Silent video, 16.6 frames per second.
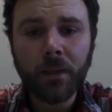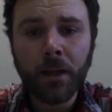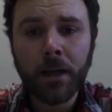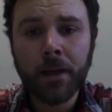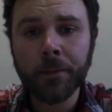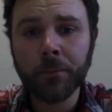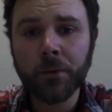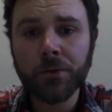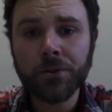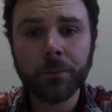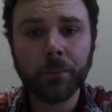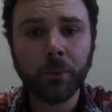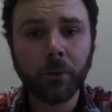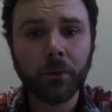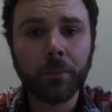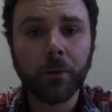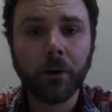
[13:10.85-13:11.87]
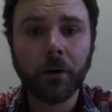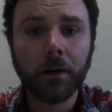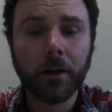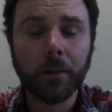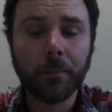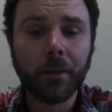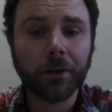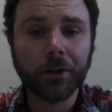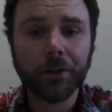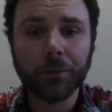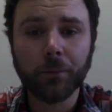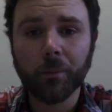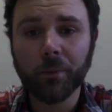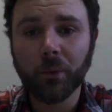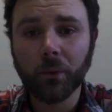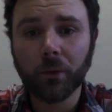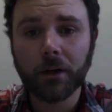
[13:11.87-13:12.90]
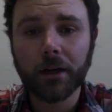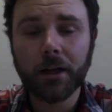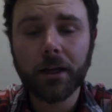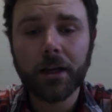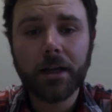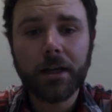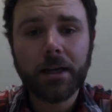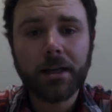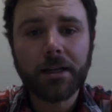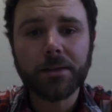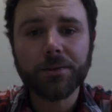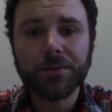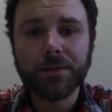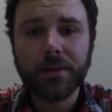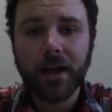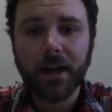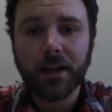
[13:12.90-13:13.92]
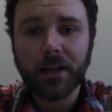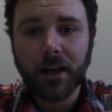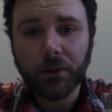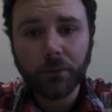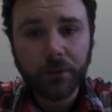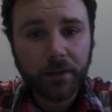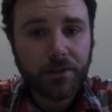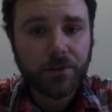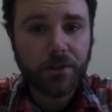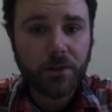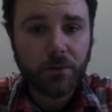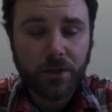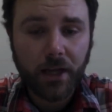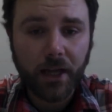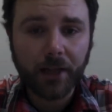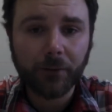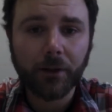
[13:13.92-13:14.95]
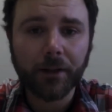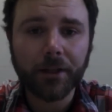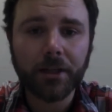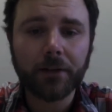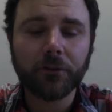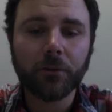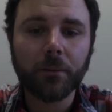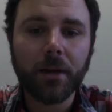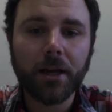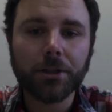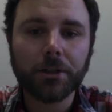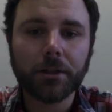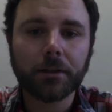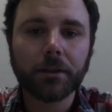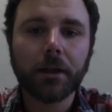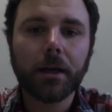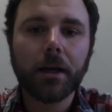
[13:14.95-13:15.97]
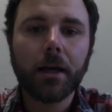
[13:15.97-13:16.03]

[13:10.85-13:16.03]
and the most important part about a good report is that not only does it use high-quality information,